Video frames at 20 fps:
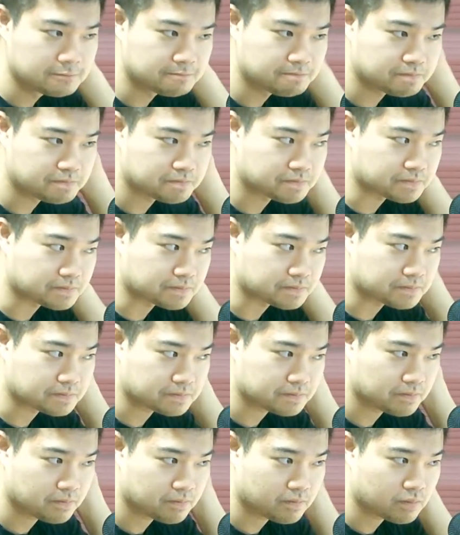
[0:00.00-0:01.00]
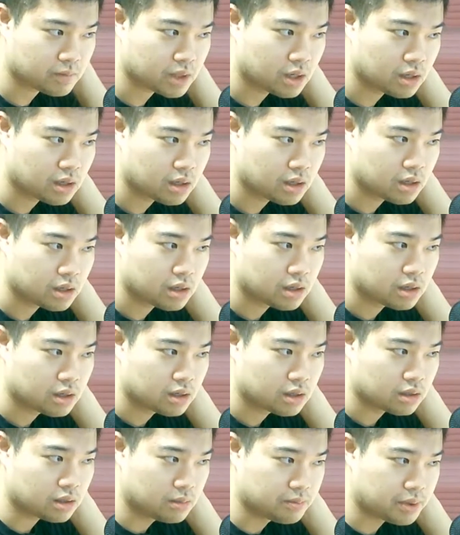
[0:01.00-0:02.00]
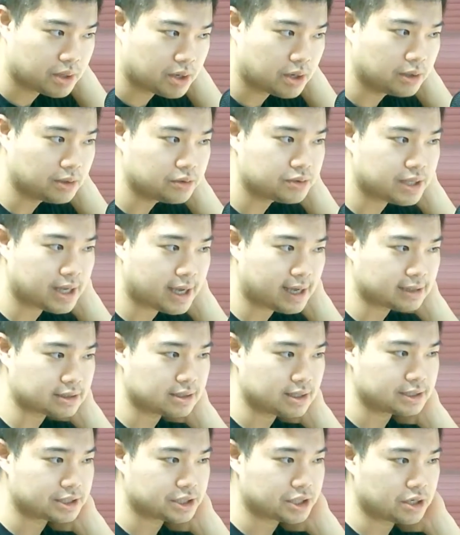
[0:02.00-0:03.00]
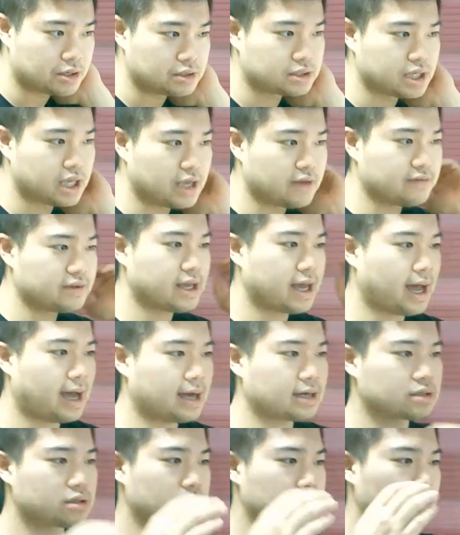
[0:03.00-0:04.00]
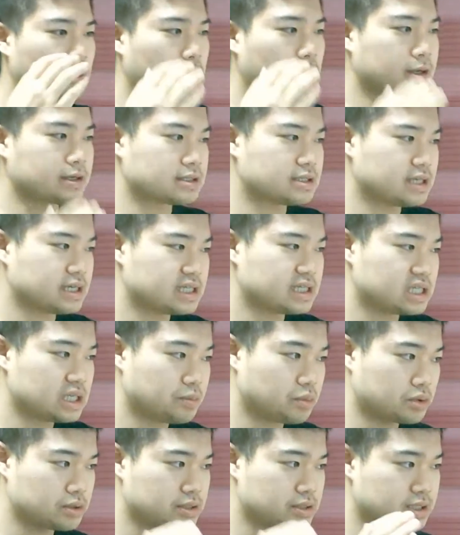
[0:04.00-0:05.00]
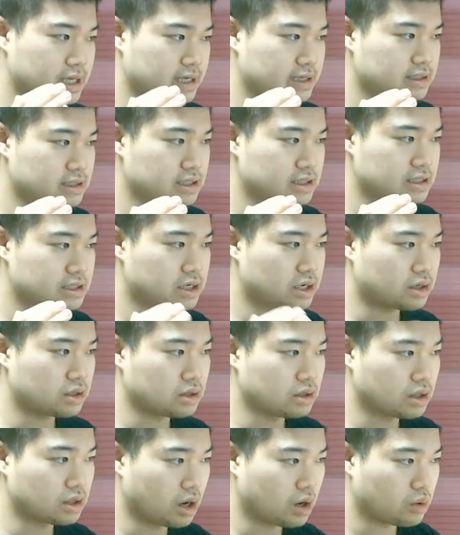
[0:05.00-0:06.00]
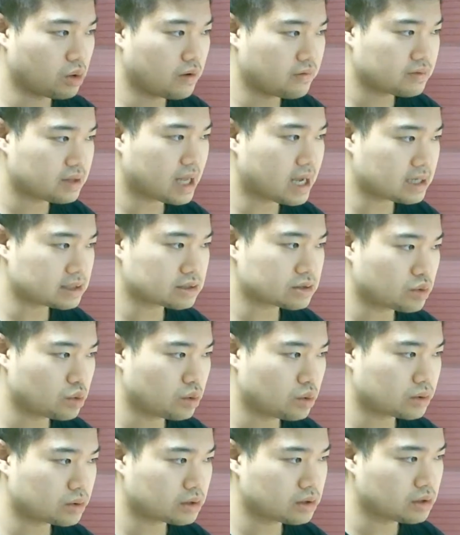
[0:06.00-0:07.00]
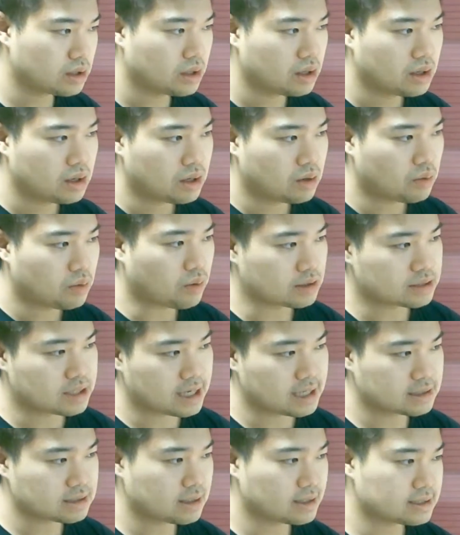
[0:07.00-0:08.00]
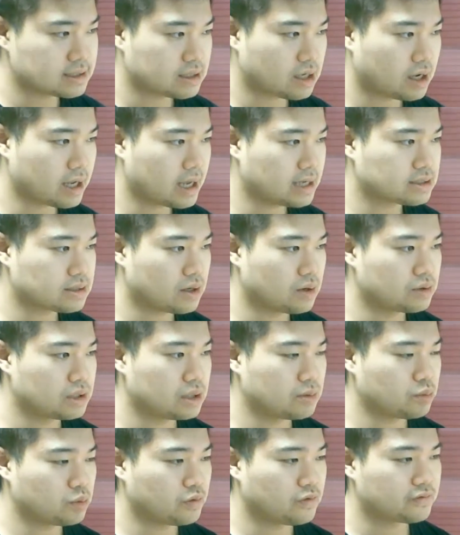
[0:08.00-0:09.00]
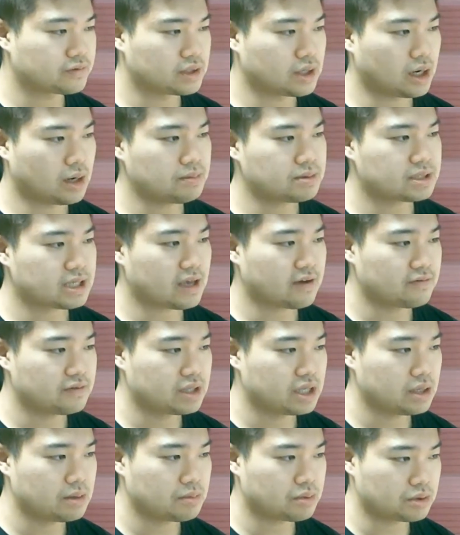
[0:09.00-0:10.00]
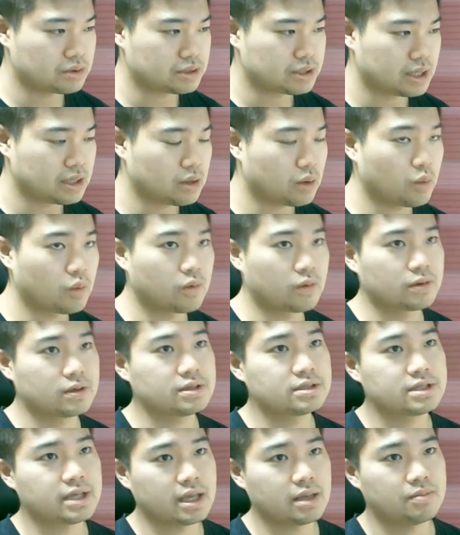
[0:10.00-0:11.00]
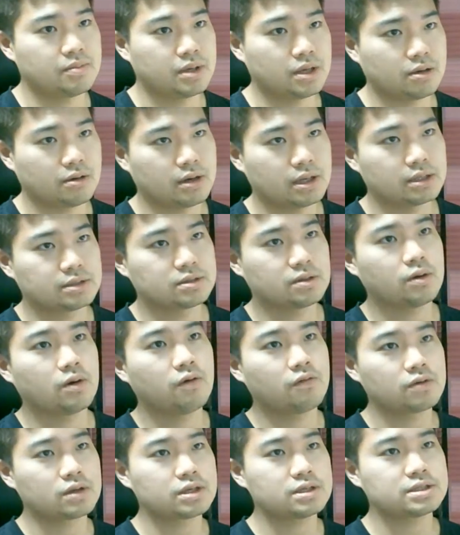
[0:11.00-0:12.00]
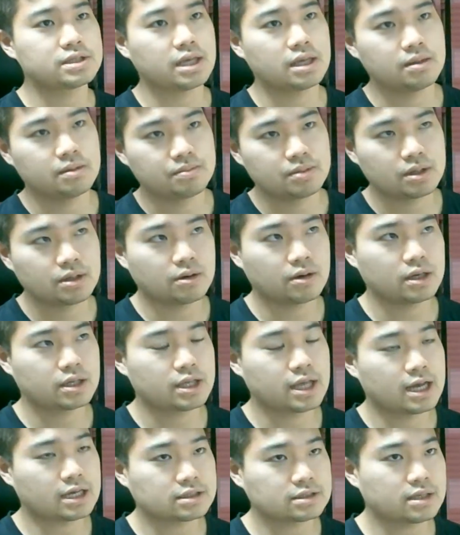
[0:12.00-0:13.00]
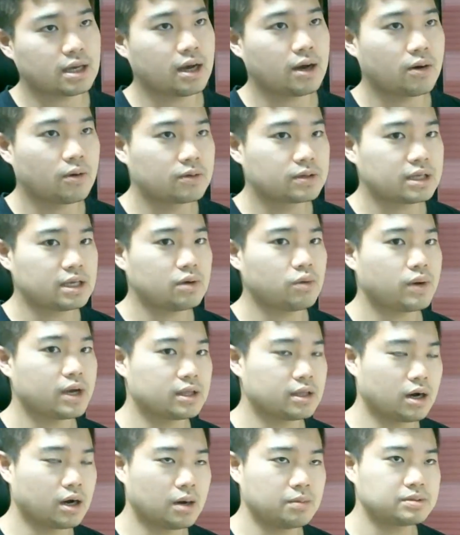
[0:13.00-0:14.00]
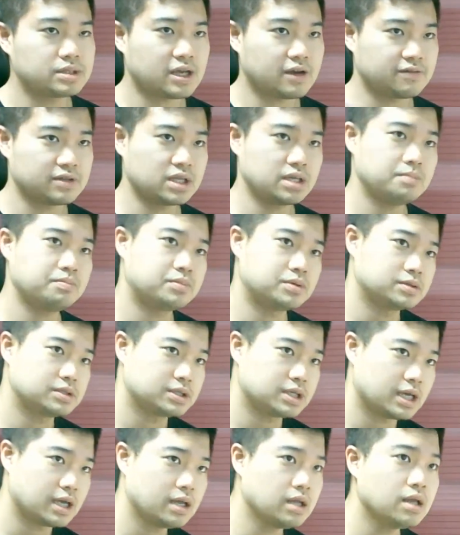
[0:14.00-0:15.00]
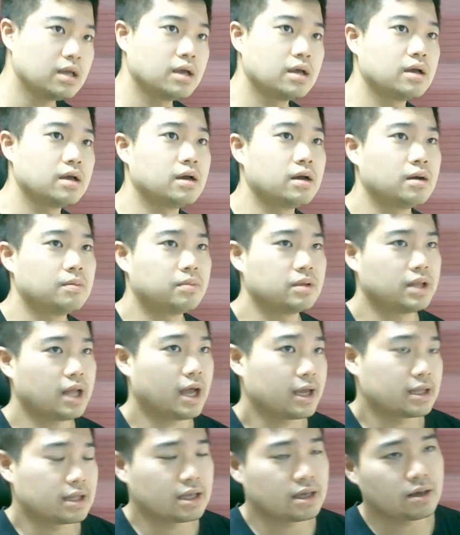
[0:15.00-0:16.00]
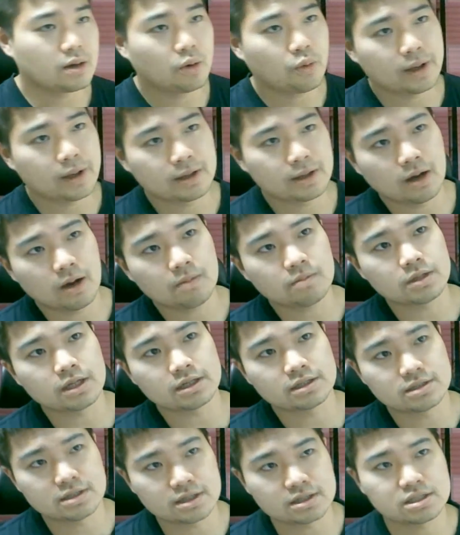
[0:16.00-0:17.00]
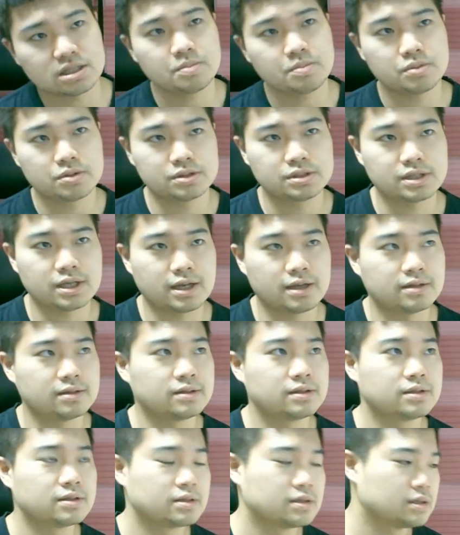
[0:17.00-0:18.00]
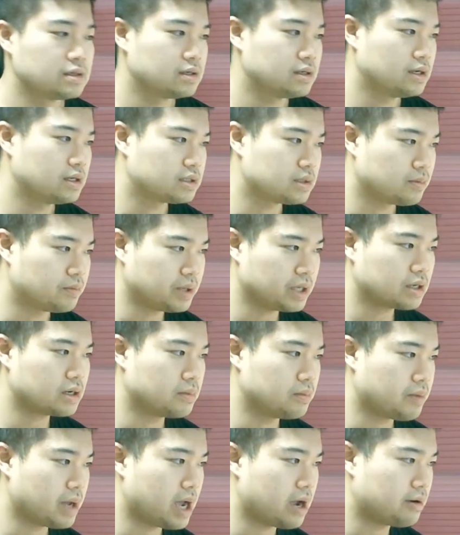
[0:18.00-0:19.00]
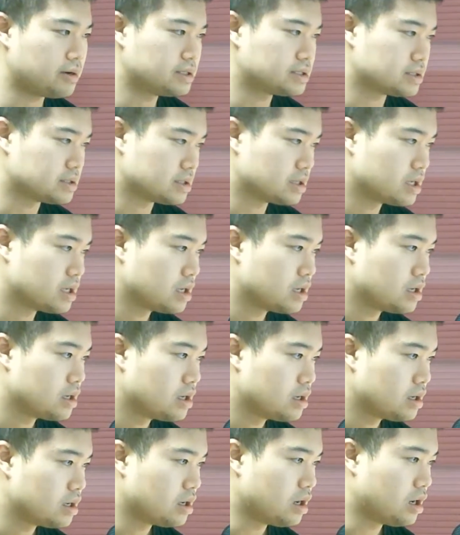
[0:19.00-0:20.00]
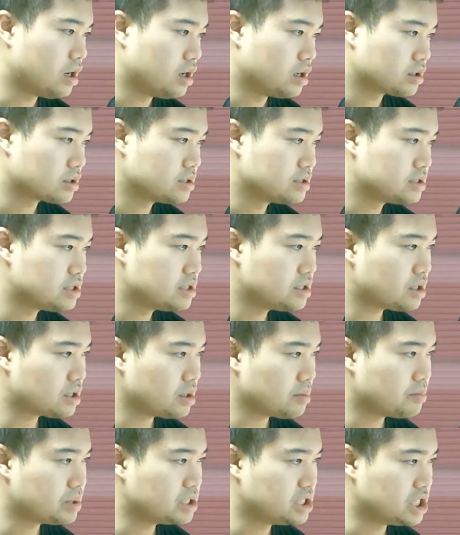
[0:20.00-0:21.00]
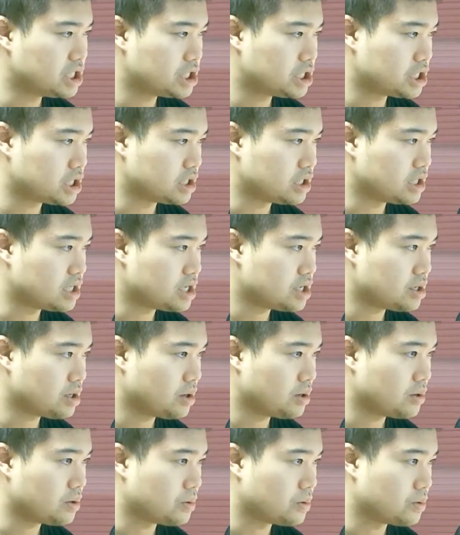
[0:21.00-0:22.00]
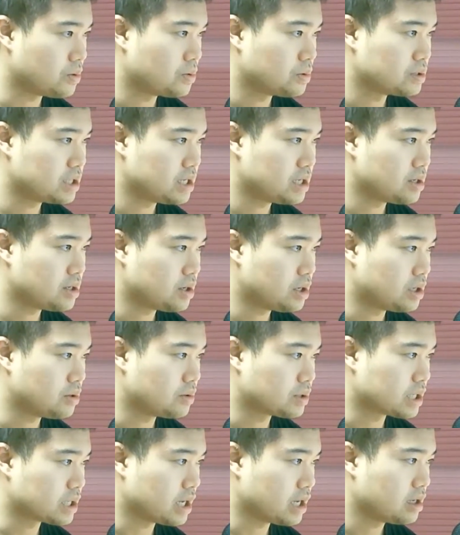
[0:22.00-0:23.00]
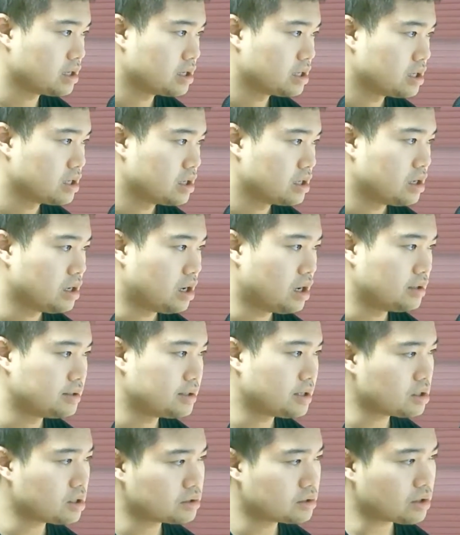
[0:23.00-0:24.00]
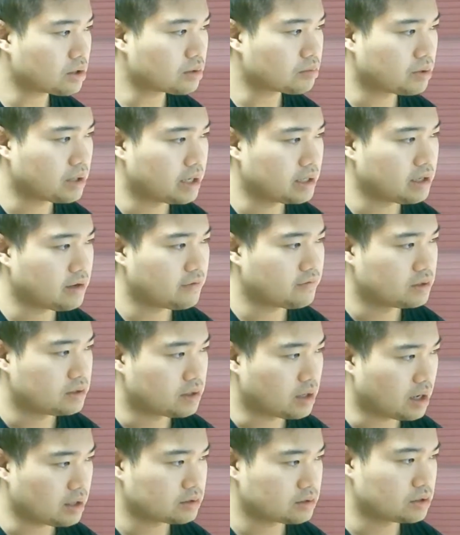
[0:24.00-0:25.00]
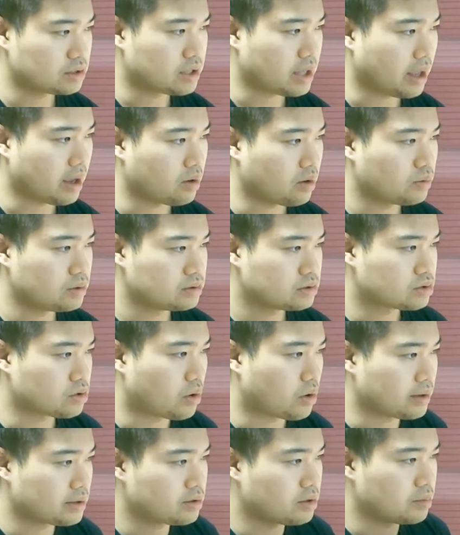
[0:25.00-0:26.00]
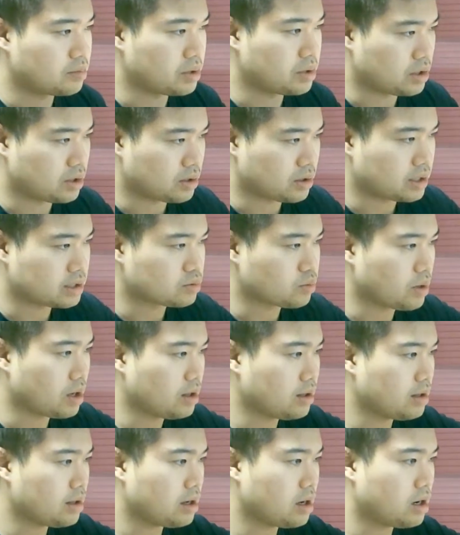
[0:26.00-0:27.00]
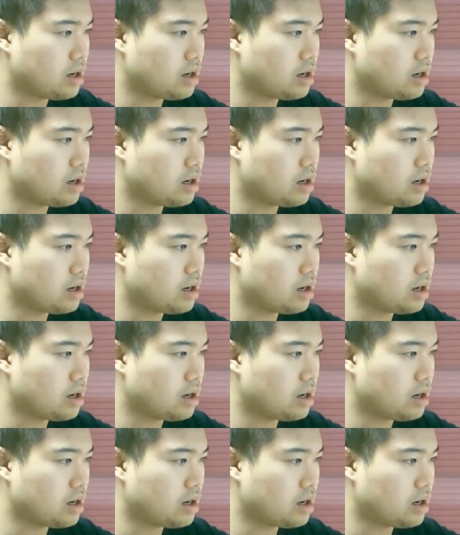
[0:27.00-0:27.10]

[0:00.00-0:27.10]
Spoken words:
Hmm. Compared to Tesla shares, they've tacked on more than 60% since their low of last quarter, while Tesla stock has only moved up 17% over the same period. So over the same period, Tesla only went up 17%, but like NEO went up like 60%. It's a big comparison. Consider a position NEO. Okay, there are plenty of industry tailwinds starting to appear as well.